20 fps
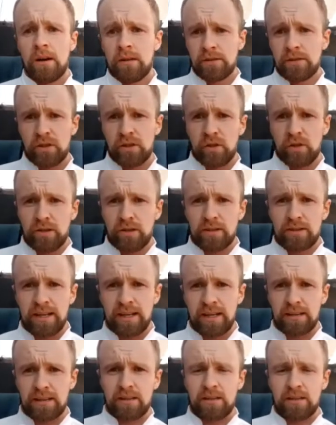Okay. So you'll
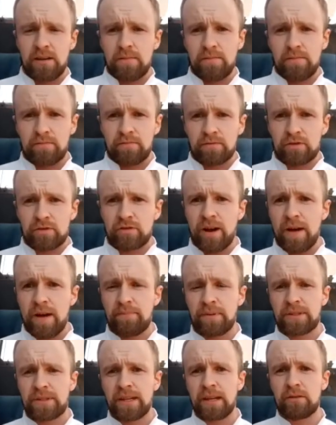take the
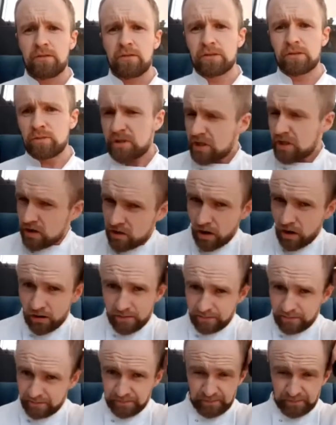dried potatoes, which you've got.